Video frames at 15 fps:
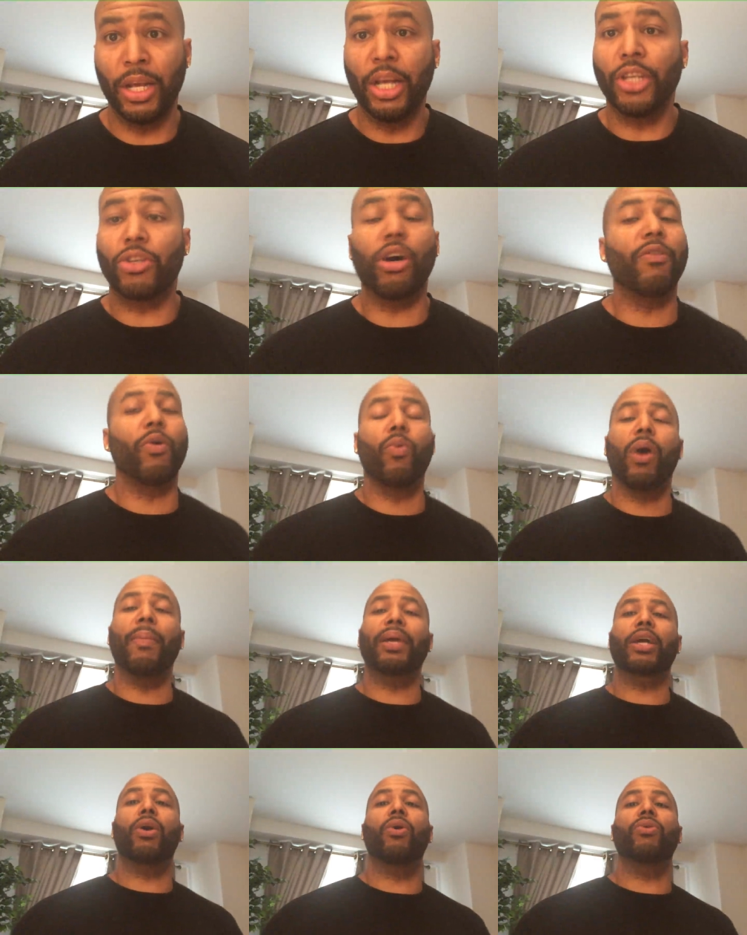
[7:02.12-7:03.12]
So if a
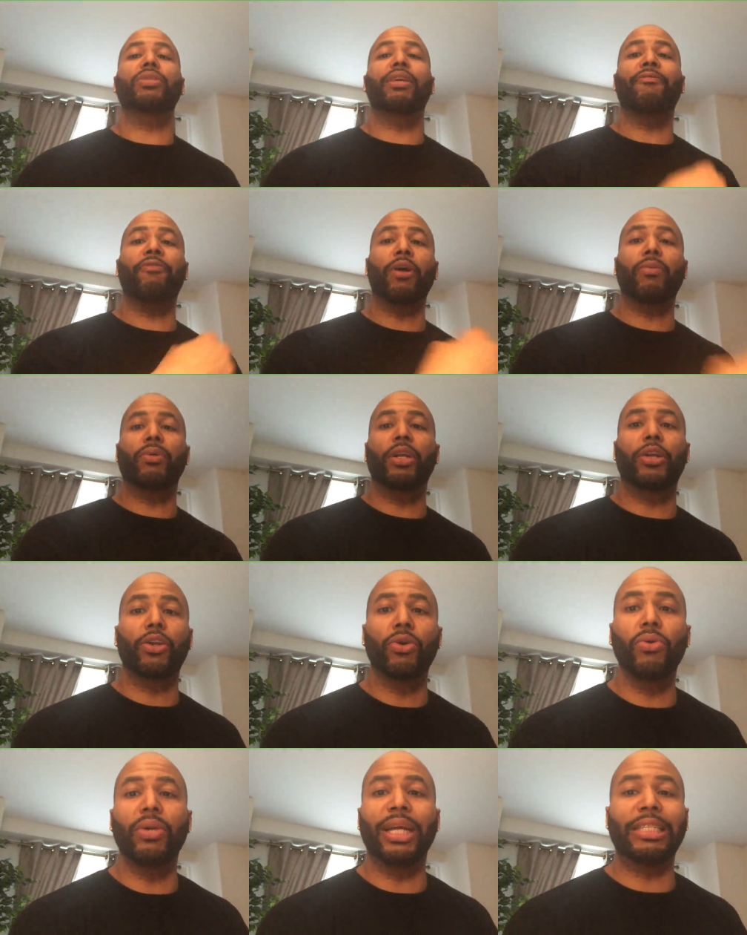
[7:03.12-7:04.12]
woman goes and fuck with a
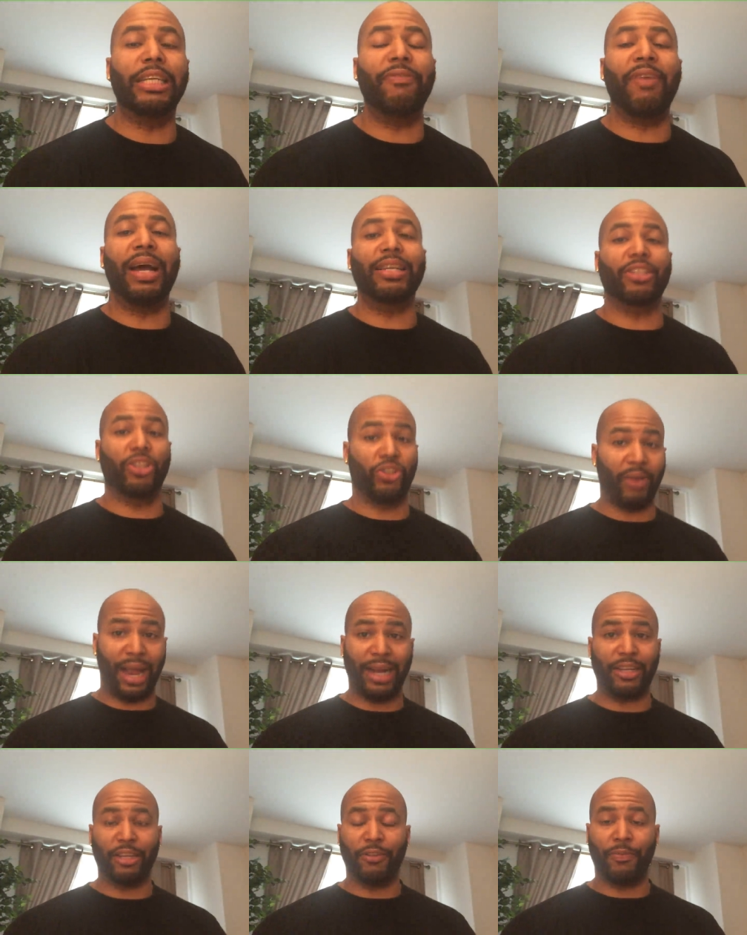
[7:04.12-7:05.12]
dude that she finds
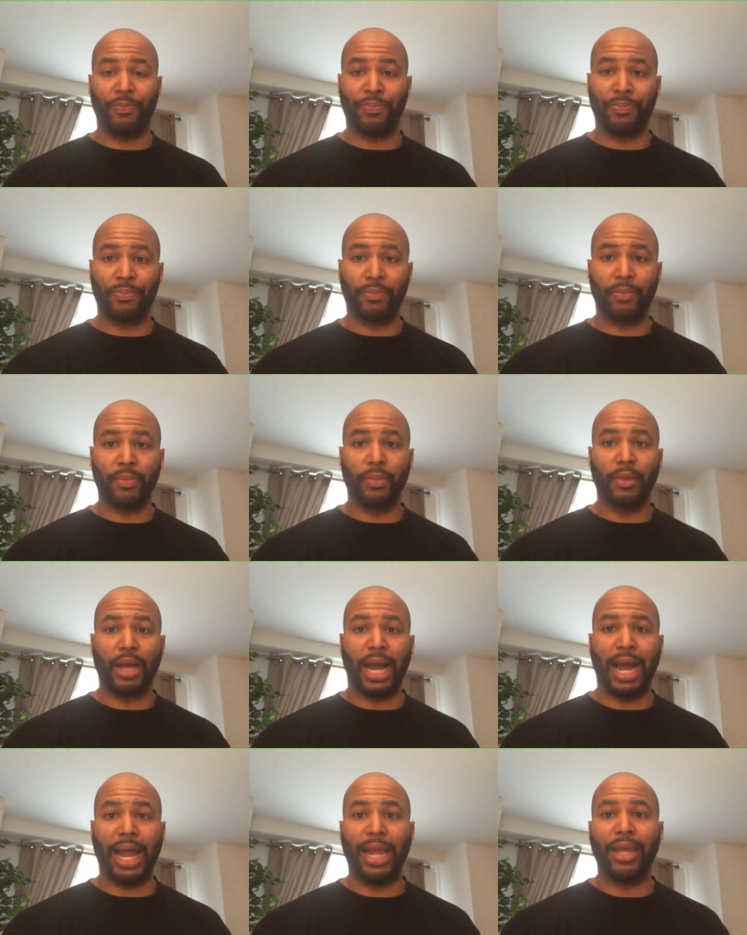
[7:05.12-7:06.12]
attractive,
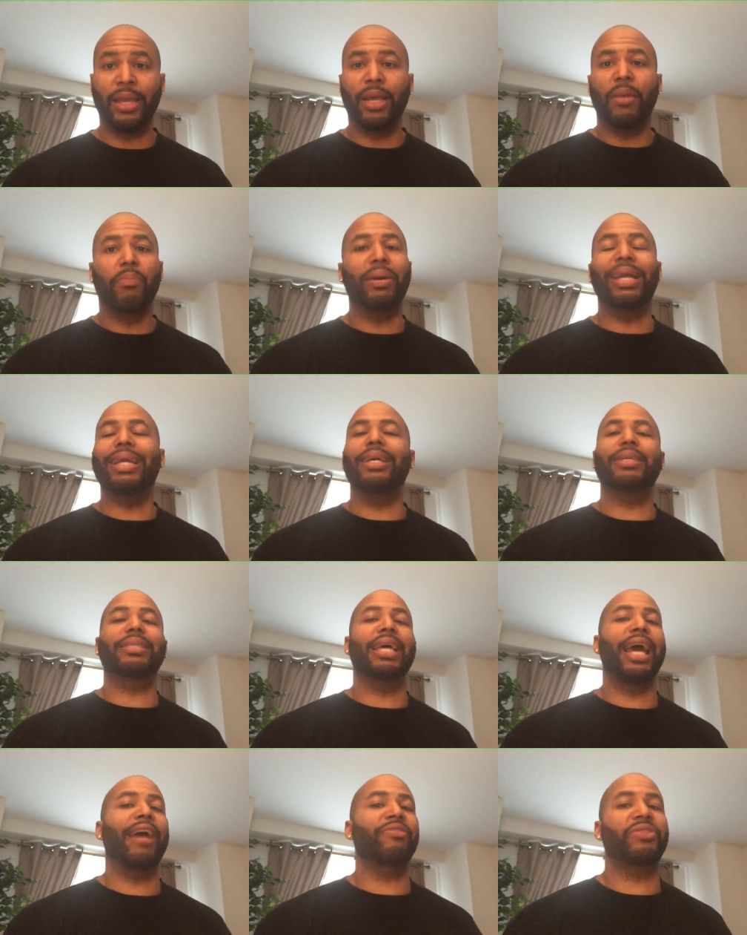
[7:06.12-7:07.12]
all right, but he
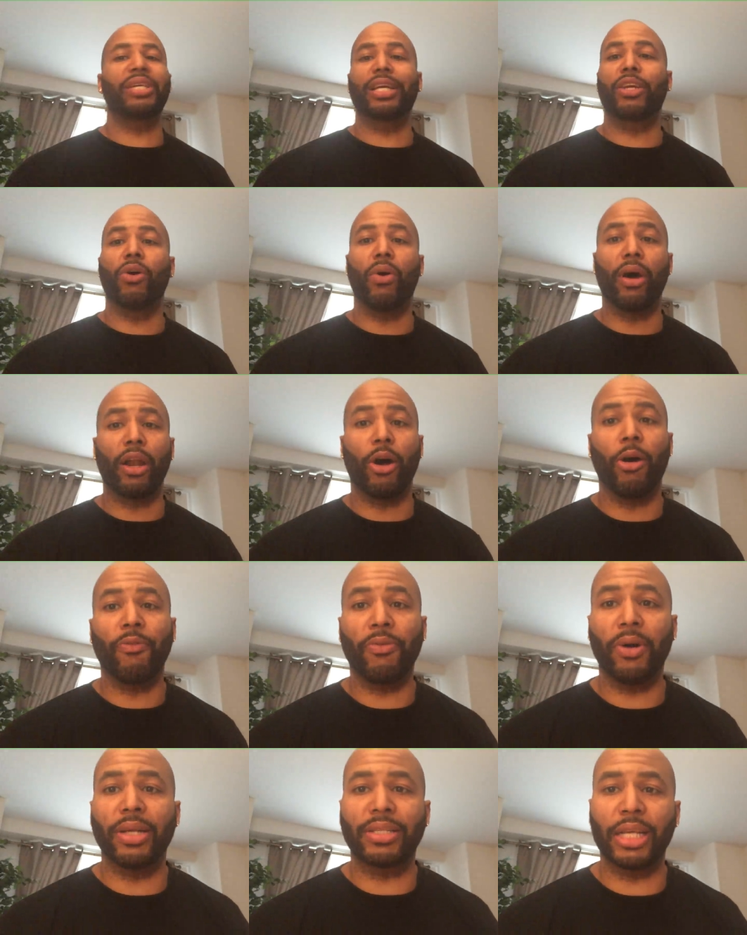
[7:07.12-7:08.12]
doesn't have shit going on
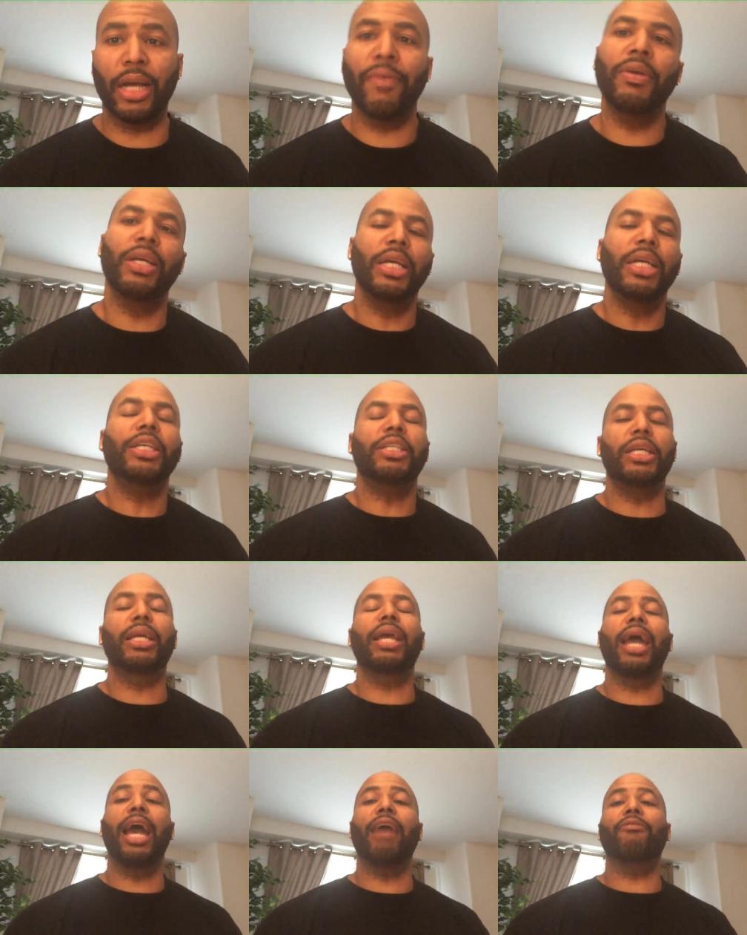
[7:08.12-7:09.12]
for herself, she
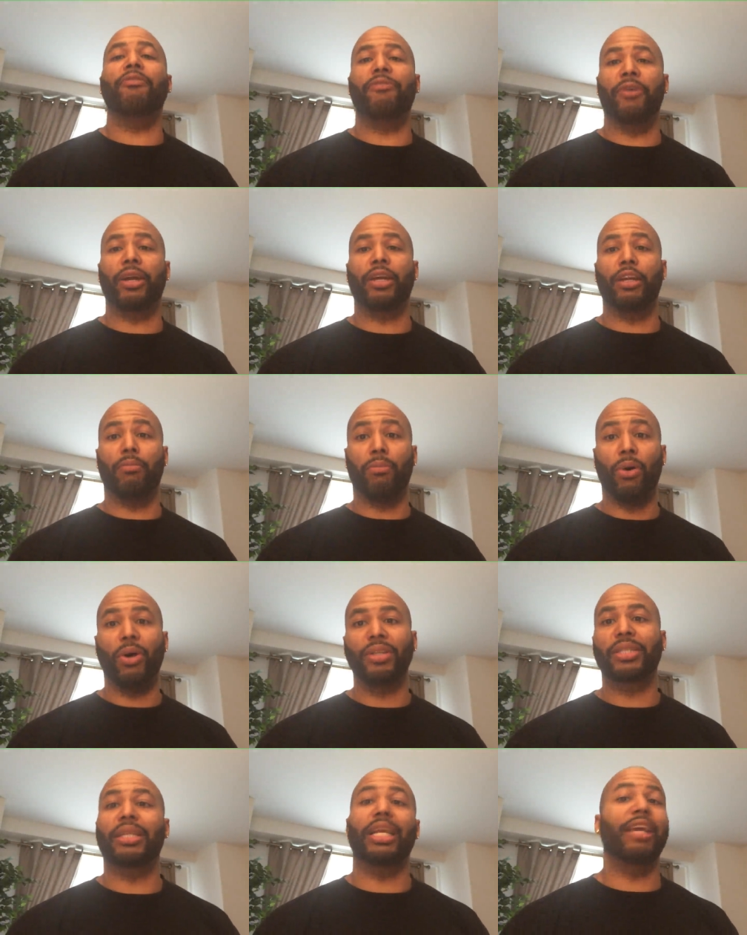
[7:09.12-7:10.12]
can have a fucking
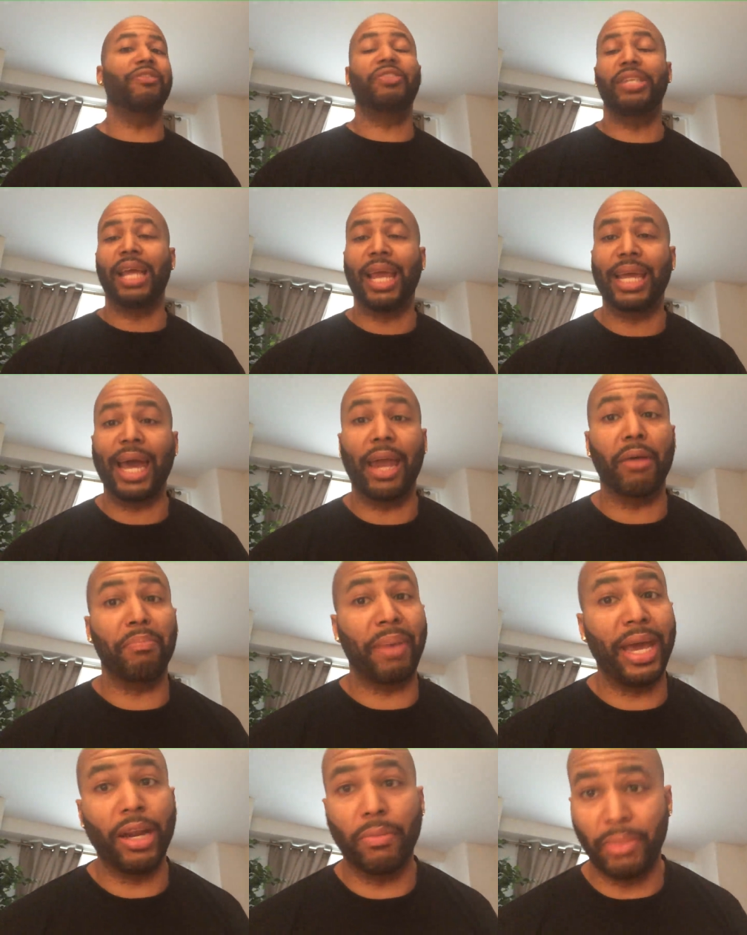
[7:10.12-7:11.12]
abortion if she ain't got a
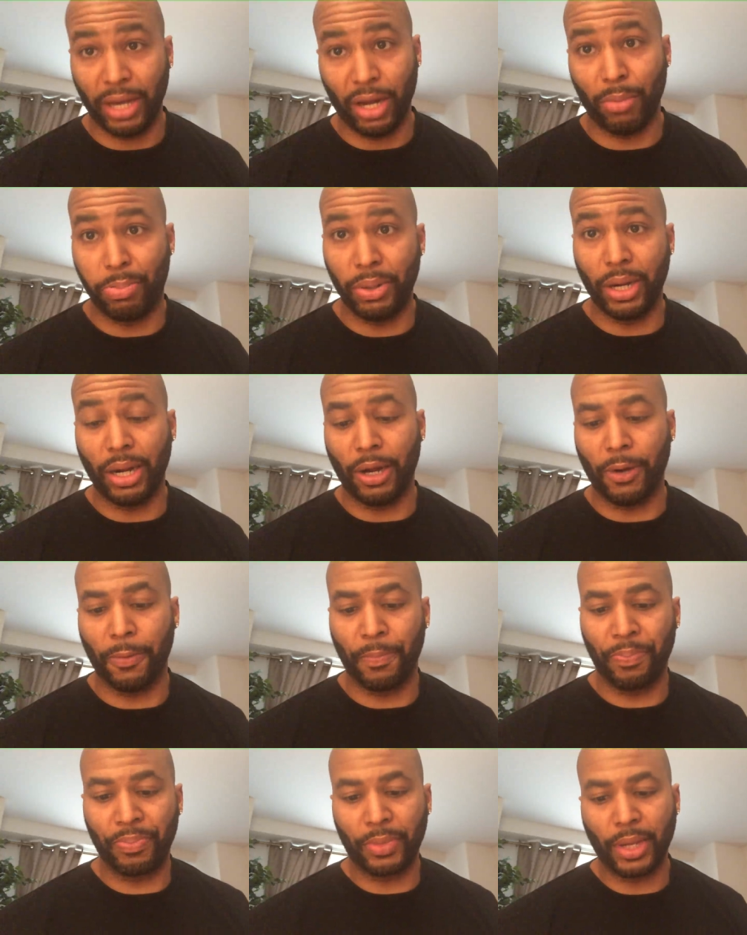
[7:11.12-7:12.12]
beta male to put it on.
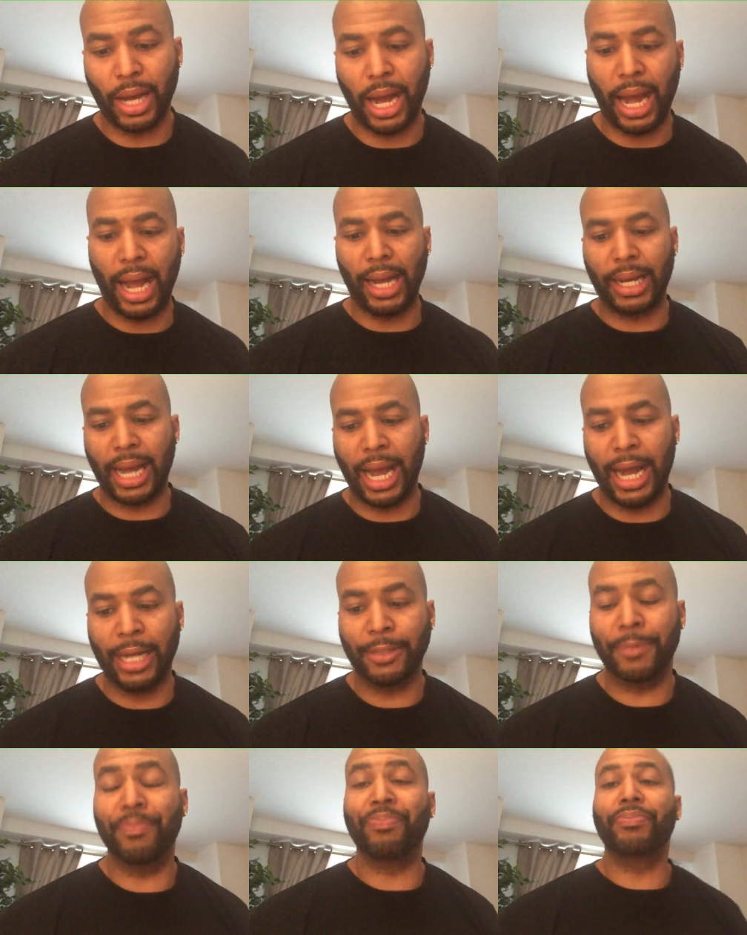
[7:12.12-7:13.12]
All right,
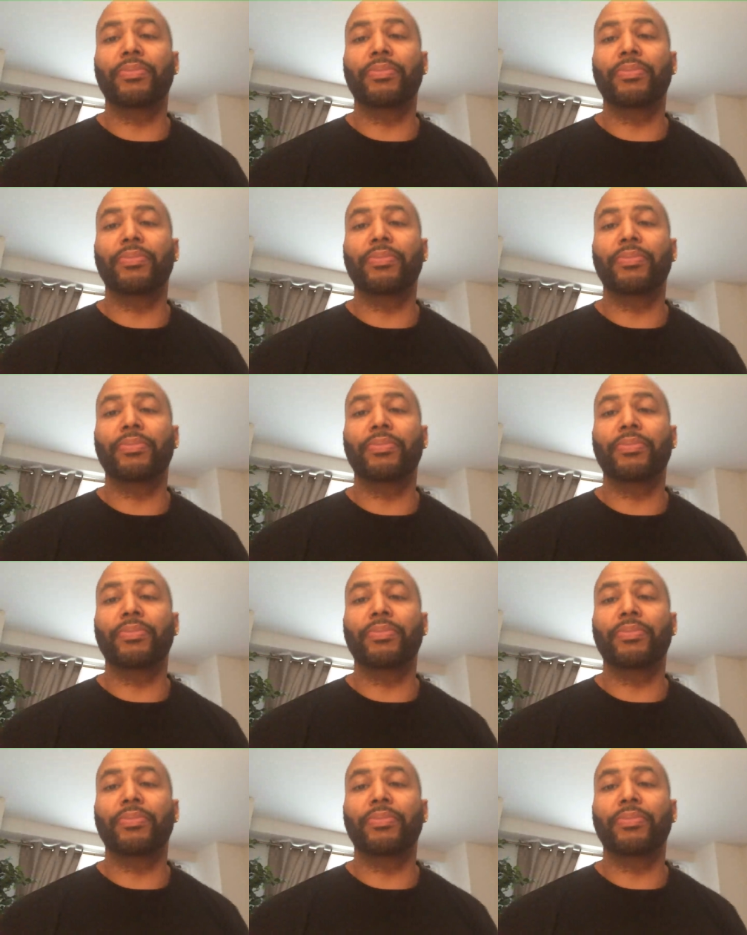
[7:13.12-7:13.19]
guys.